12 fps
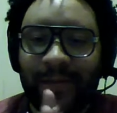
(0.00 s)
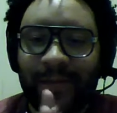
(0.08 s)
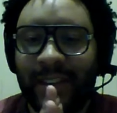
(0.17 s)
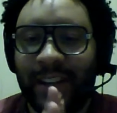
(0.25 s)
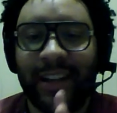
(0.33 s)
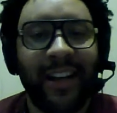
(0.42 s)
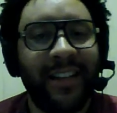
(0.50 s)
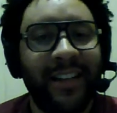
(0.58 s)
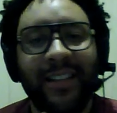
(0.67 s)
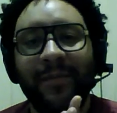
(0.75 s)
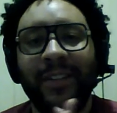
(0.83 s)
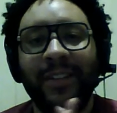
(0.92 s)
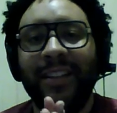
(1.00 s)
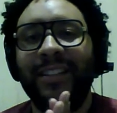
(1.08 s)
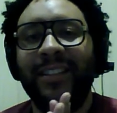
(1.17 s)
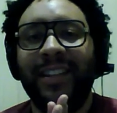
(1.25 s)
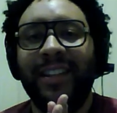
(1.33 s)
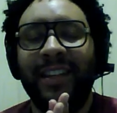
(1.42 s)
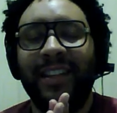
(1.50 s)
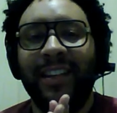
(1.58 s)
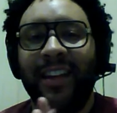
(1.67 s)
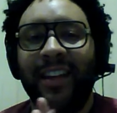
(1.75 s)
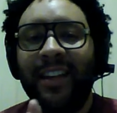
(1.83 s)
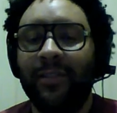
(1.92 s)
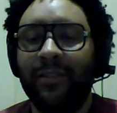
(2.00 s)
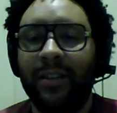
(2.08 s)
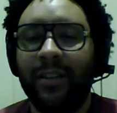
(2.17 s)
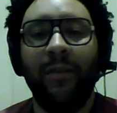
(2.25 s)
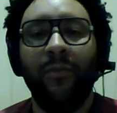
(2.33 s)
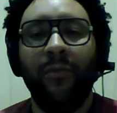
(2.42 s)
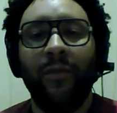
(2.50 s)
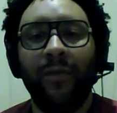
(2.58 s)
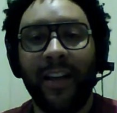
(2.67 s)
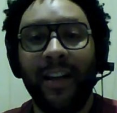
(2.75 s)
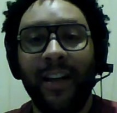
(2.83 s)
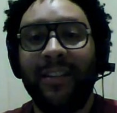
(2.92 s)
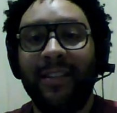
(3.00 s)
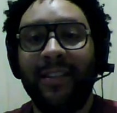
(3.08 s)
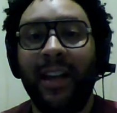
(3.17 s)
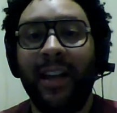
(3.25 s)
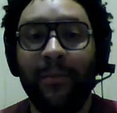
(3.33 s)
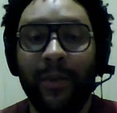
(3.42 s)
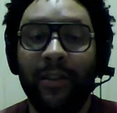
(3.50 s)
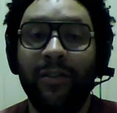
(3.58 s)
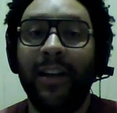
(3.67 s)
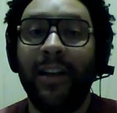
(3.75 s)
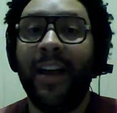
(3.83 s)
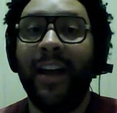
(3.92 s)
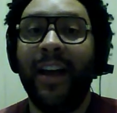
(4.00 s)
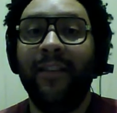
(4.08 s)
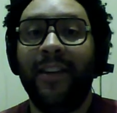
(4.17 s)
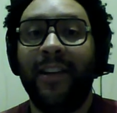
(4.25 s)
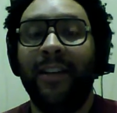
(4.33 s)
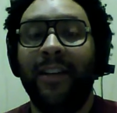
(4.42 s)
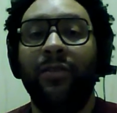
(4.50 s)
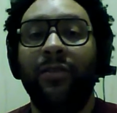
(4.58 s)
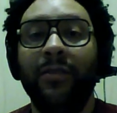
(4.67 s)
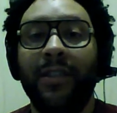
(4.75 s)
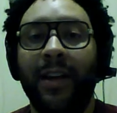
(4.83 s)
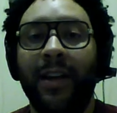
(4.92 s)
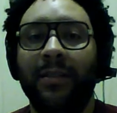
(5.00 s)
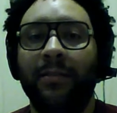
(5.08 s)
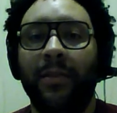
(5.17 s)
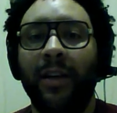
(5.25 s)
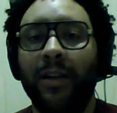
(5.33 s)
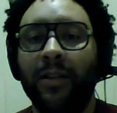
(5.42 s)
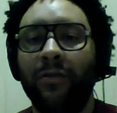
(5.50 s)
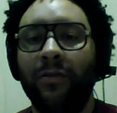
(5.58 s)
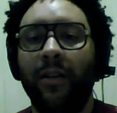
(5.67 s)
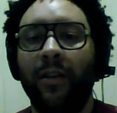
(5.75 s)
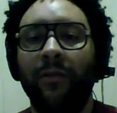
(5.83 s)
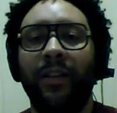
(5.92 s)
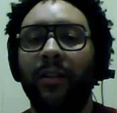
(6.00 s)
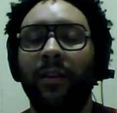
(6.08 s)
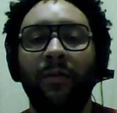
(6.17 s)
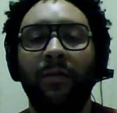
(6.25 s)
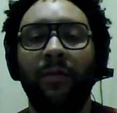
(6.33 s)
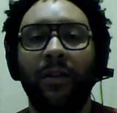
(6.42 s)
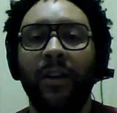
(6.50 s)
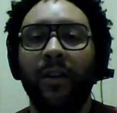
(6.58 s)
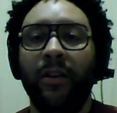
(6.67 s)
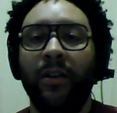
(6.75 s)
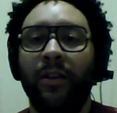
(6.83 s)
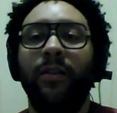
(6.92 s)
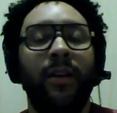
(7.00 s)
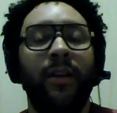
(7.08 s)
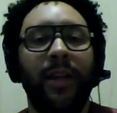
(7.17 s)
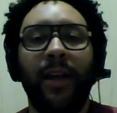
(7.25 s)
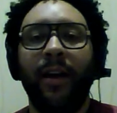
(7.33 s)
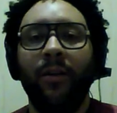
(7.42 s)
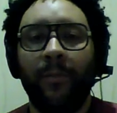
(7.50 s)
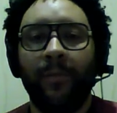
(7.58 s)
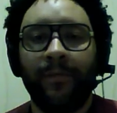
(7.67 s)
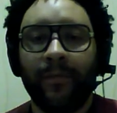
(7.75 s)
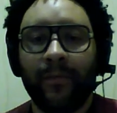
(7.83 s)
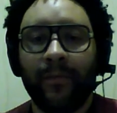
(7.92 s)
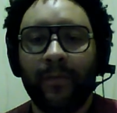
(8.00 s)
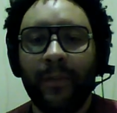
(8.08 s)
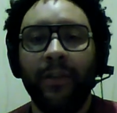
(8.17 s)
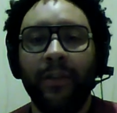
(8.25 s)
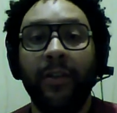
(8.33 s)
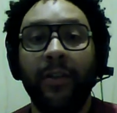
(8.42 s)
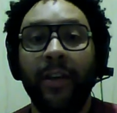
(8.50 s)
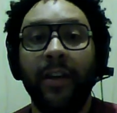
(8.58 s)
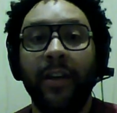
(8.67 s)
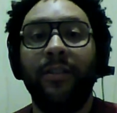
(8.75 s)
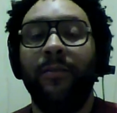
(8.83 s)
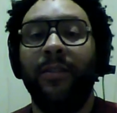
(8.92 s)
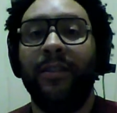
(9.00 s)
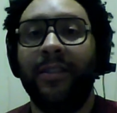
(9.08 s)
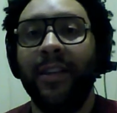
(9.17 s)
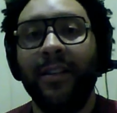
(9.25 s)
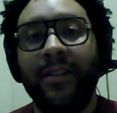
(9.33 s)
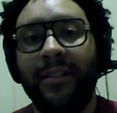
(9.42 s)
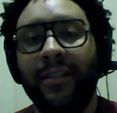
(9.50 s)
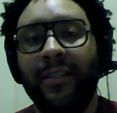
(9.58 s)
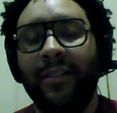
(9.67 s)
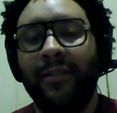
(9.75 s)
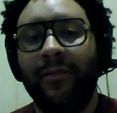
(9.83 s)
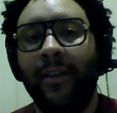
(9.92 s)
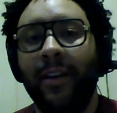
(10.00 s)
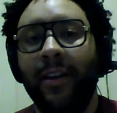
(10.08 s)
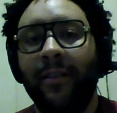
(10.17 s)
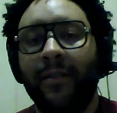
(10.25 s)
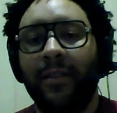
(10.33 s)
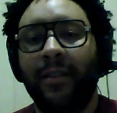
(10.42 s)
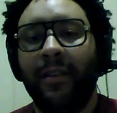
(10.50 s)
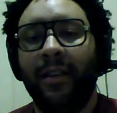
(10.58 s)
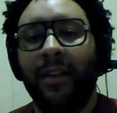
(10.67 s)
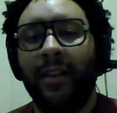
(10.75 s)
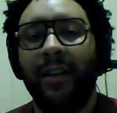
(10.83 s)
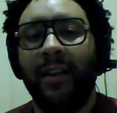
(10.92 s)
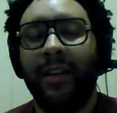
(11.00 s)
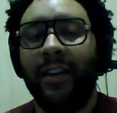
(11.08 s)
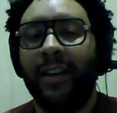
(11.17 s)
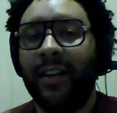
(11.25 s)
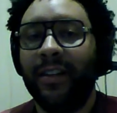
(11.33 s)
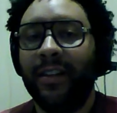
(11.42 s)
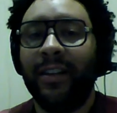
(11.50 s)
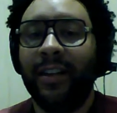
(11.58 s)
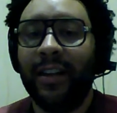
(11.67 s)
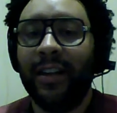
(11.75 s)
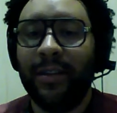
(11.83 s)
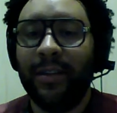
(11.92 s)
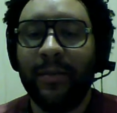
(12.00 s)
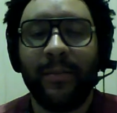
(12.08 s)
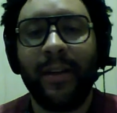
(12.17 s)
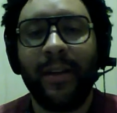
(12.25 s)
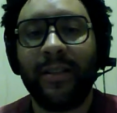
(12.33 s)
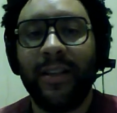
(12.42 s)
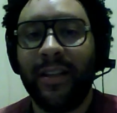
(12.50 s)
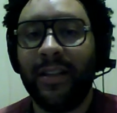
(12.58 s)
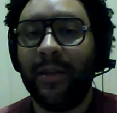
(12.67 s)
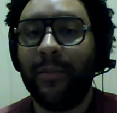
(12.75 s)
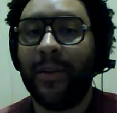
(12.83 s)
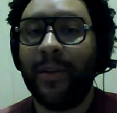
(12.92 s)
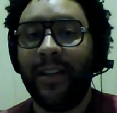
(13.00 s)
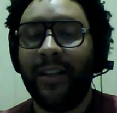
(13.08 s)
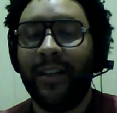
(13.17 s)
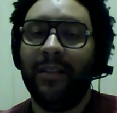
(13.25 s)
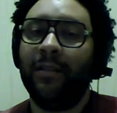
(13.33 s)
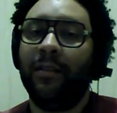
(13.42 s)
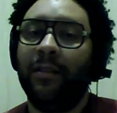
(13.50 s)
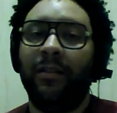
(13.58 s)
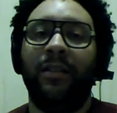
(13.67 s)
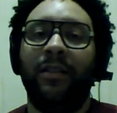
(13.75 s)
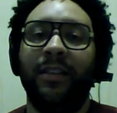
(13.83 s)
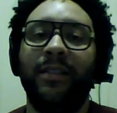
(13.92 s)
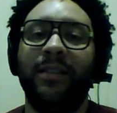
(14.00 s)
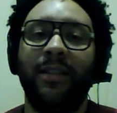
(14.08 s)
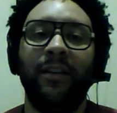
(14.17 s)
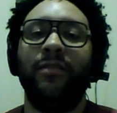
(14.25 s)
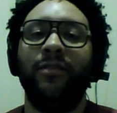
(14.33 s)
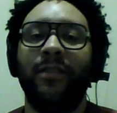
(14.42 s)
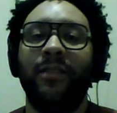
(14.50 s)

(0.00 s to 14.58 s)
I got something that you need. And you could come with that excitement. You could have that enthusiasm because you already know you're there to help. You're there to assist, right? And again, Mike said at the beginning, the sales